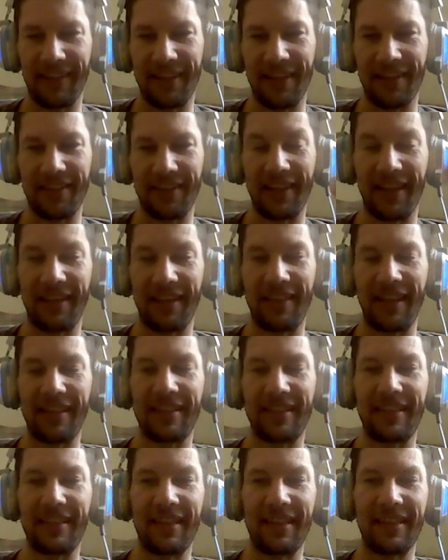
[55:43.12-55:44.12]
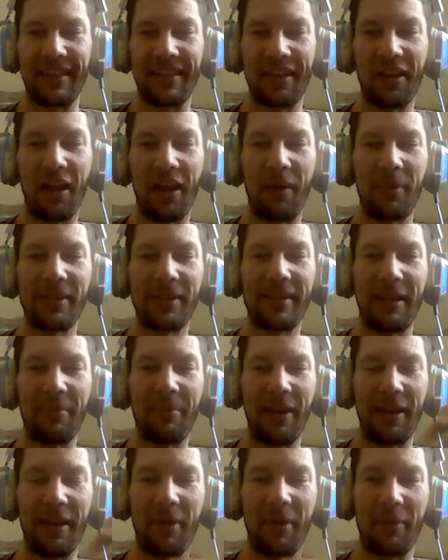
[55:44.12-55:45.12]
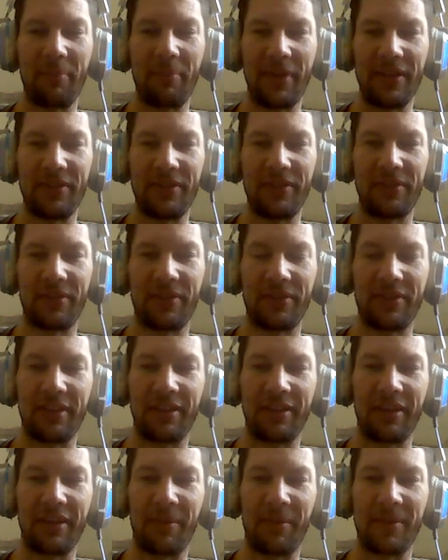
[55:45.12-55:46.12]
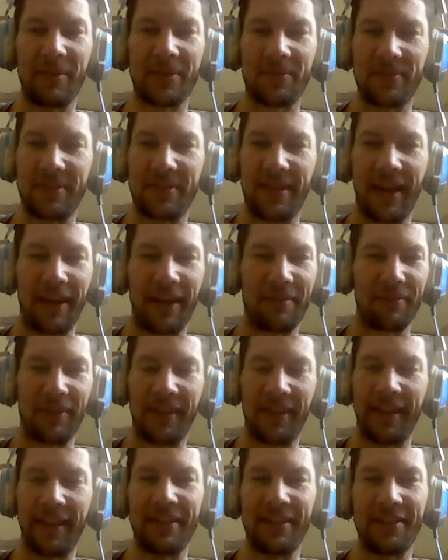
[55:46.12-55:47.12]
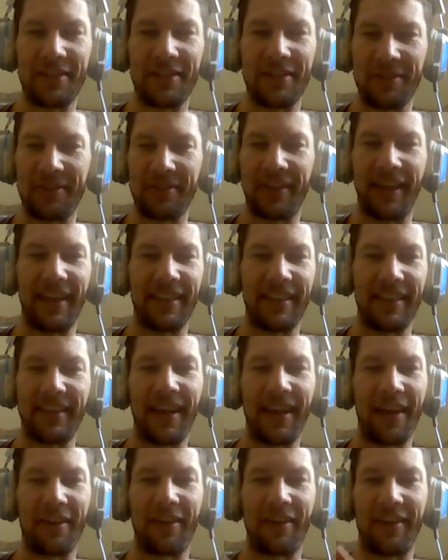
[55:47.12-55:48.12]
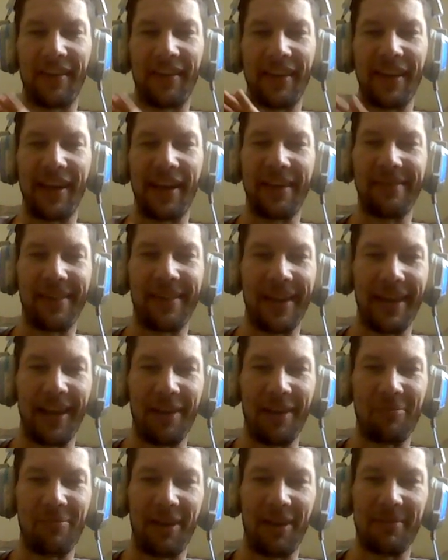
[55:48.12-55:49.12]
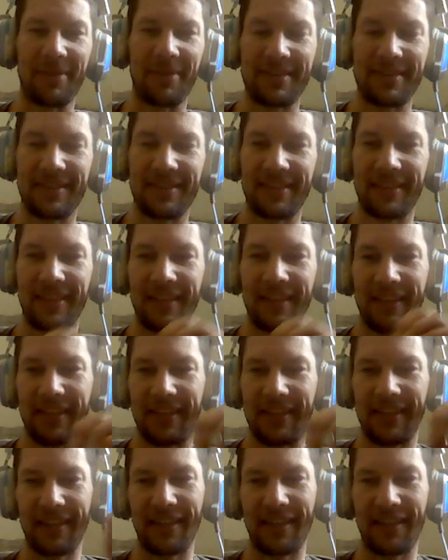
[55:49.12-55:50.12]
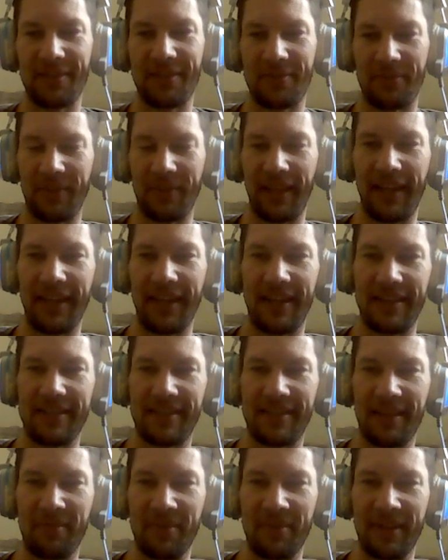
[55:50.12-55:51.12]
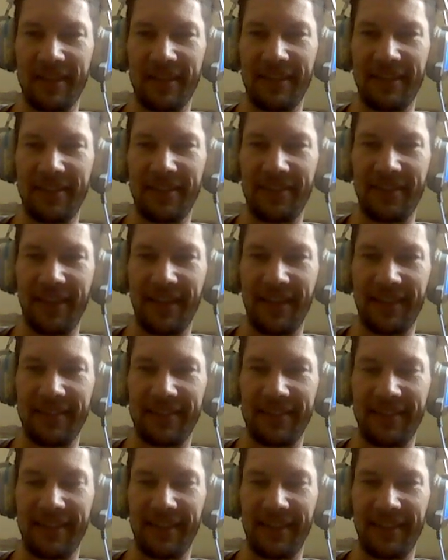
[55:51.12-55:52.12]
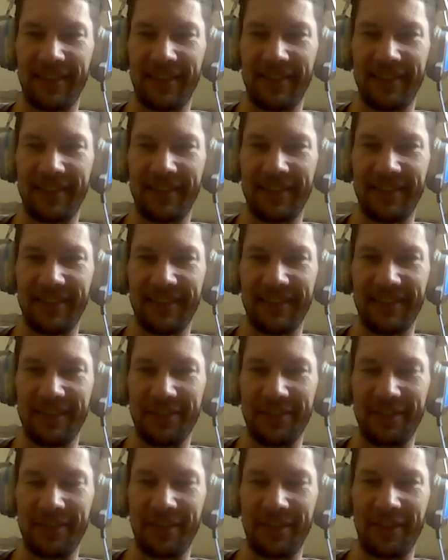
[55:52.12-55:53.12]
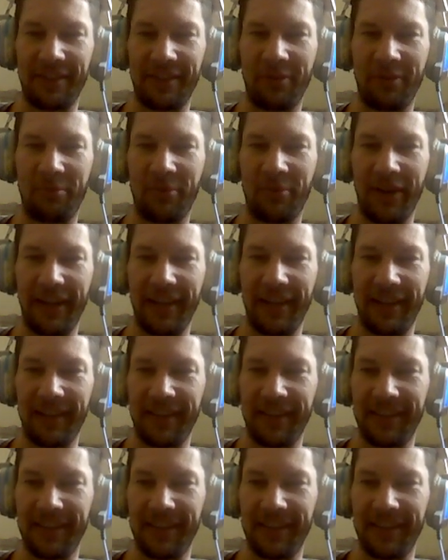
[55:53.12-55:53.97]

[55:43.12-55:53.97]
No, yeah, that the comment I made about PG-13 comments was not related to you, Kalin, at all in any way. I promise. It's related to someone who took a little break.